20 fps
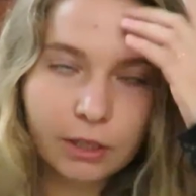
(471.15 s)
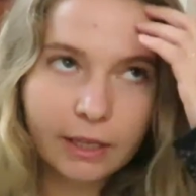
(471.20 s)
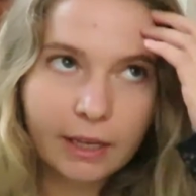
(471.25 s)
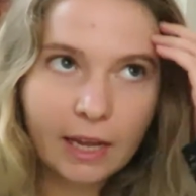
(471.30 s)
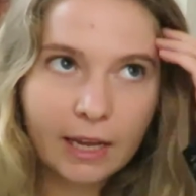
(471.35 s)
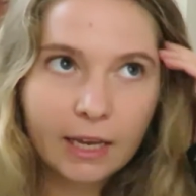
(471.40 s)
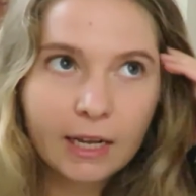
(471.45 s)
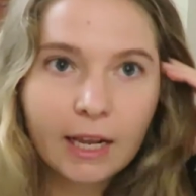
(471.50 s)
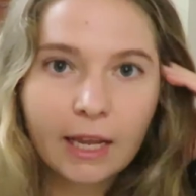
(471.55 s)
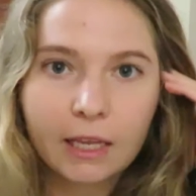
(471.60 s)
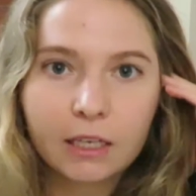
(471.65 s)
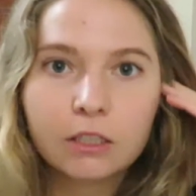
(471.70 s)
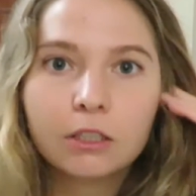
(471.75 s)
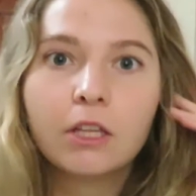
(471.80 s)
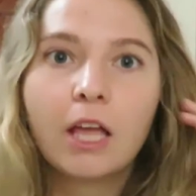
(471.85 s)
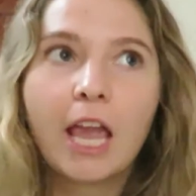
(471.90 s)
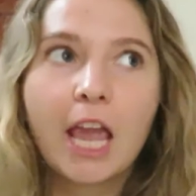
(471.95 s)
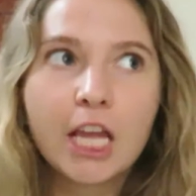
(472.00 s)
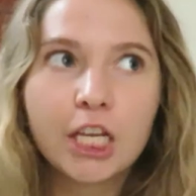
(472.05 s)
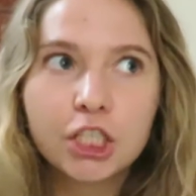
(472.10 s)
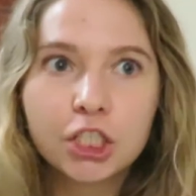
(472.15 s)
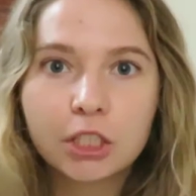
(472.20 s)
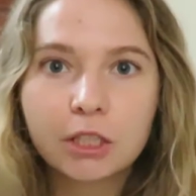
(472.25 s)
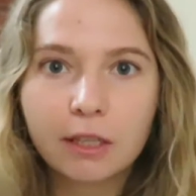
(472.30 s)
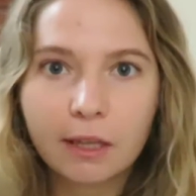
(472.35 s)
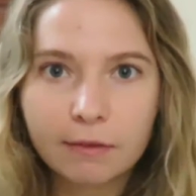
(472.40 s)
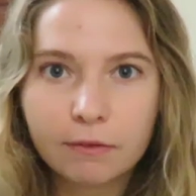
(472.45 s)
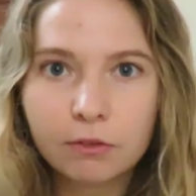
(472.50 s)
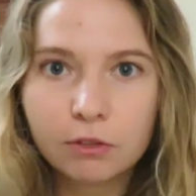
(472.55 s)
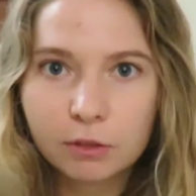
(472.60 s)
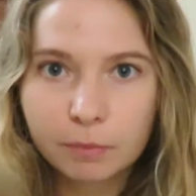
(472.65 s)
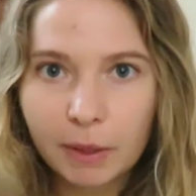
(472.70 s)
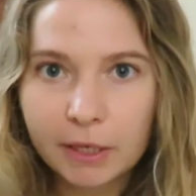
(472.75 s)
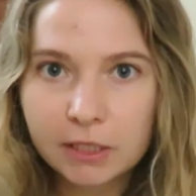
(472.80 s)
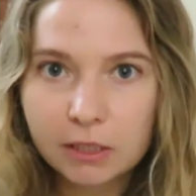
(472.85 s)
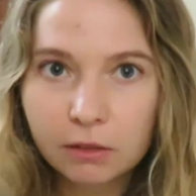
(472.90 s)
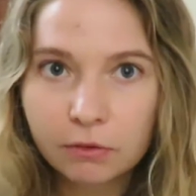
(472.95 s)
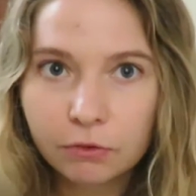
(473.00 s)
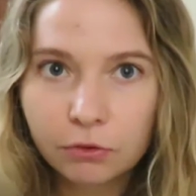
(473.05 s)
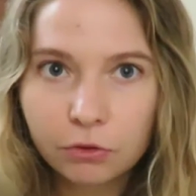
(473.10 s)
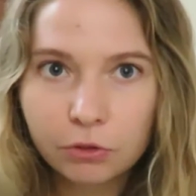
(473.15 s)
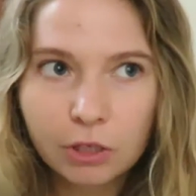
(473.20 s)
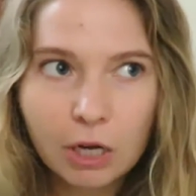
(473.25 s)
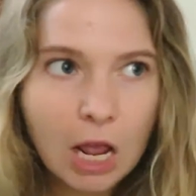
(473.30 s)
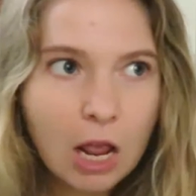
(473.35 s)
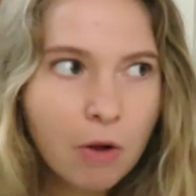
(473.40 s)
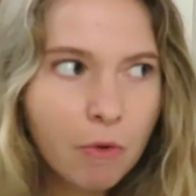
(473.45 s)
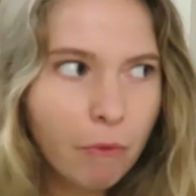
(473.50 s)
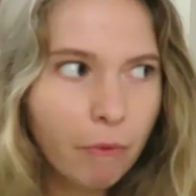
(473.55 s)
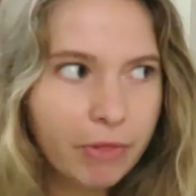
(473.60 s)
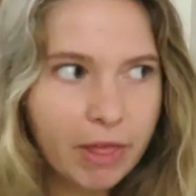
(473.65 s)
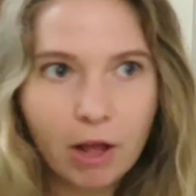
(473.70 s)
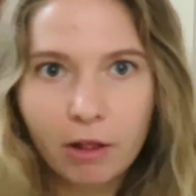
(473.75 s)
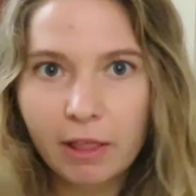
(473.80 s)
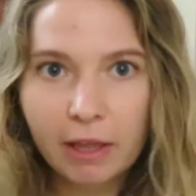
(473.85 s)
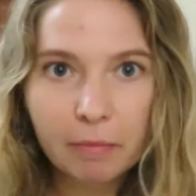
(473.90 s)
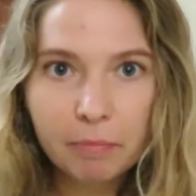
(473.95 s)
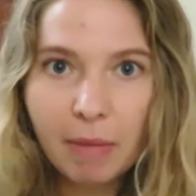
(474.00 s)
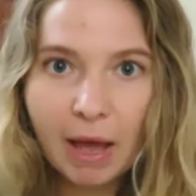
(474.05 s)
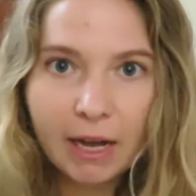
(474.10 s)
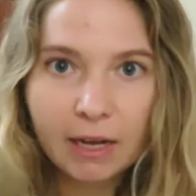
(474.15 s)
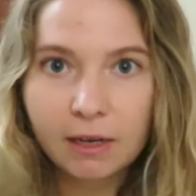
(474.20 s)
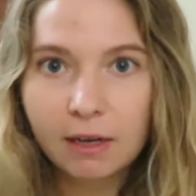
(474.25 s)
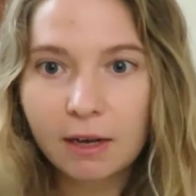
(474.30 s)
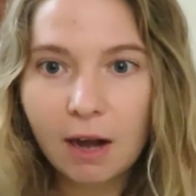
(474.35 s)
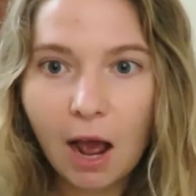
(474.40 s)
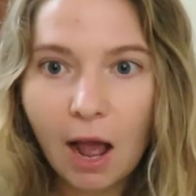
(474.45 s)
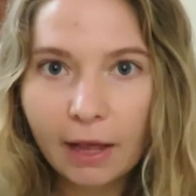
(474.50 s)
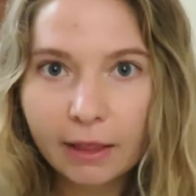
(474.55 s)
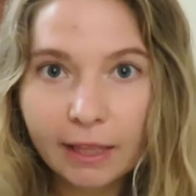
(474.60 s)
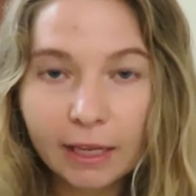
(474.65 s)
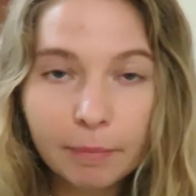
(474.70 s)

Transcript: Like, I can handle Asian level spicy food without like batting an eye.